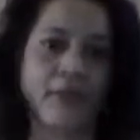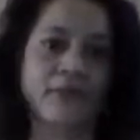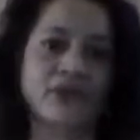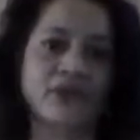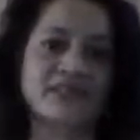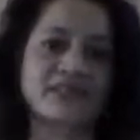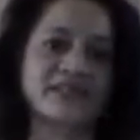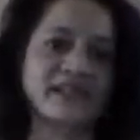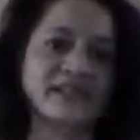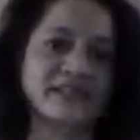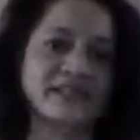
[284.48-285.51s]
Policies
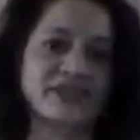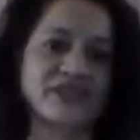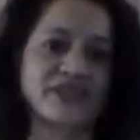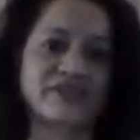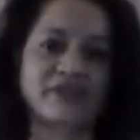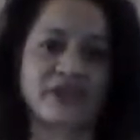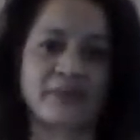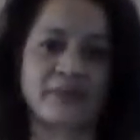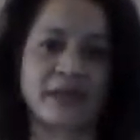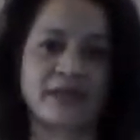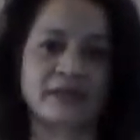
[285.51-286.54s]
are essential
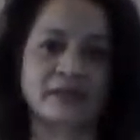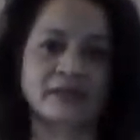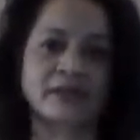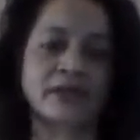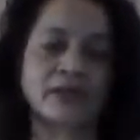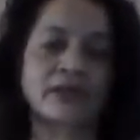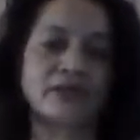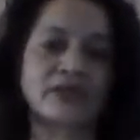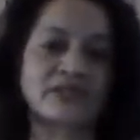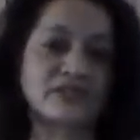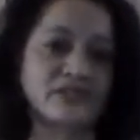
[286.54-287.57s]
fundamental to
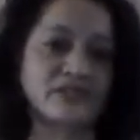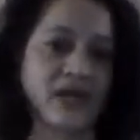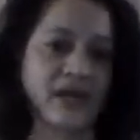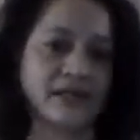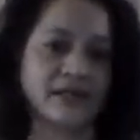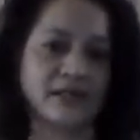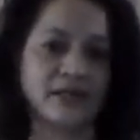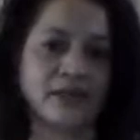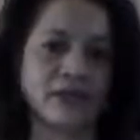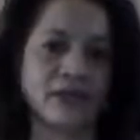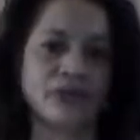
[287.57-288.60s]
the society.
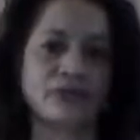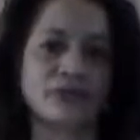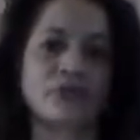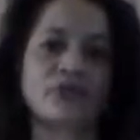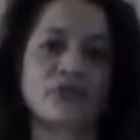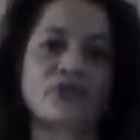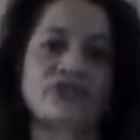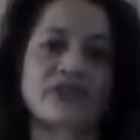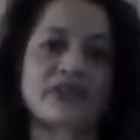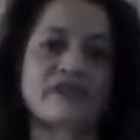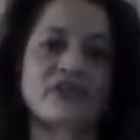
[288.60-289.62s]
To promote
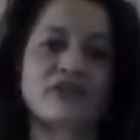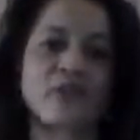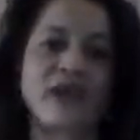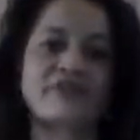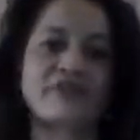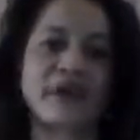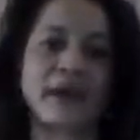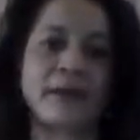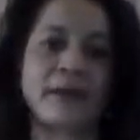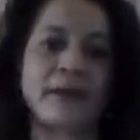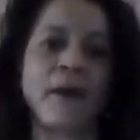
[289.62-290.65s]
general
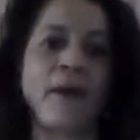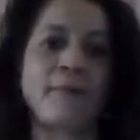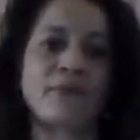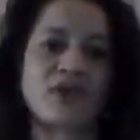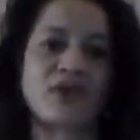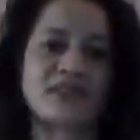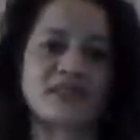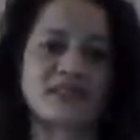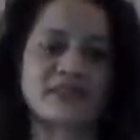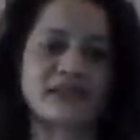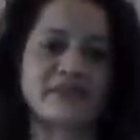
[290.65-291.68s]
welfare,
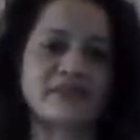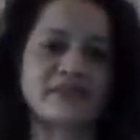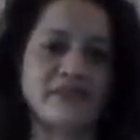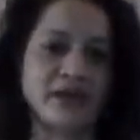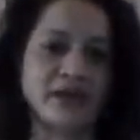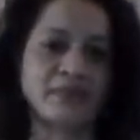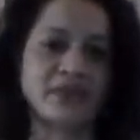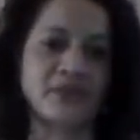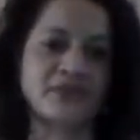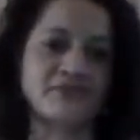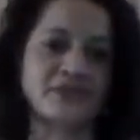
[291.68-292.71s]
policies are developed
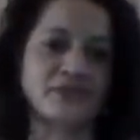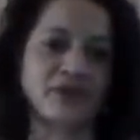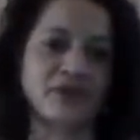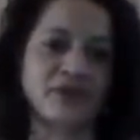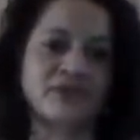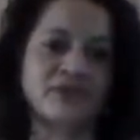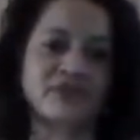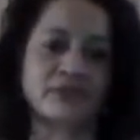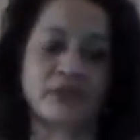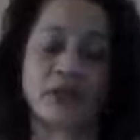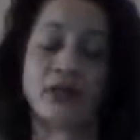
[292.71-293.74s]
in response
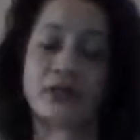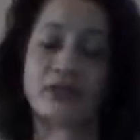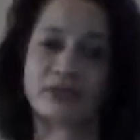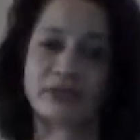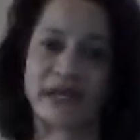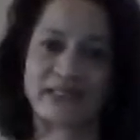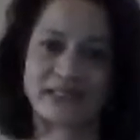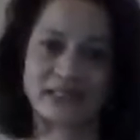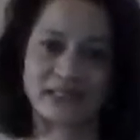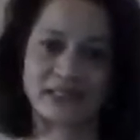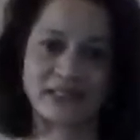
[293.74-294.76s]
to the
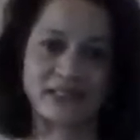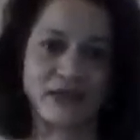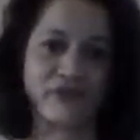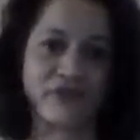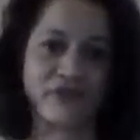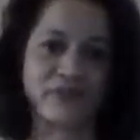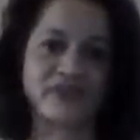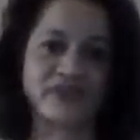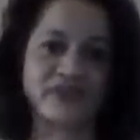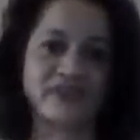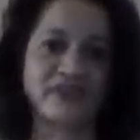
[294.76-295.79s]
existence of a
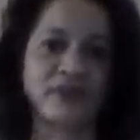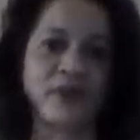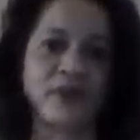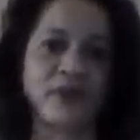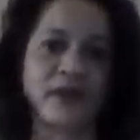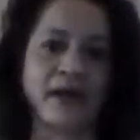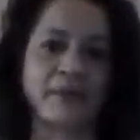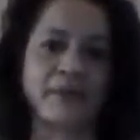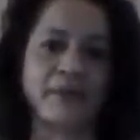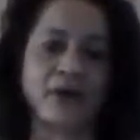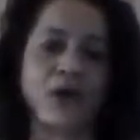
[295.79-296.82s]
perceived
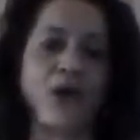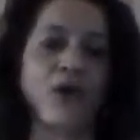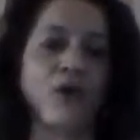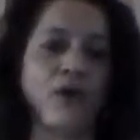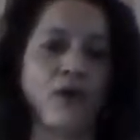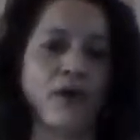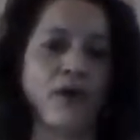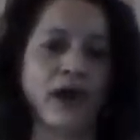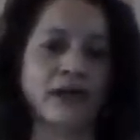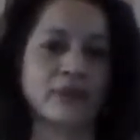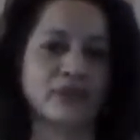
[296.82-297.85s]
problem or
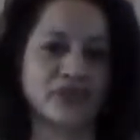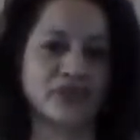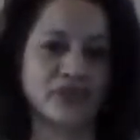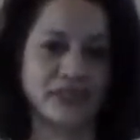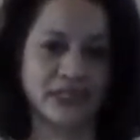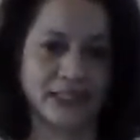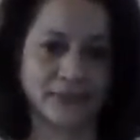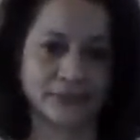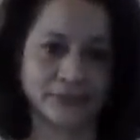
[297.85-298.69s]
an opportunity.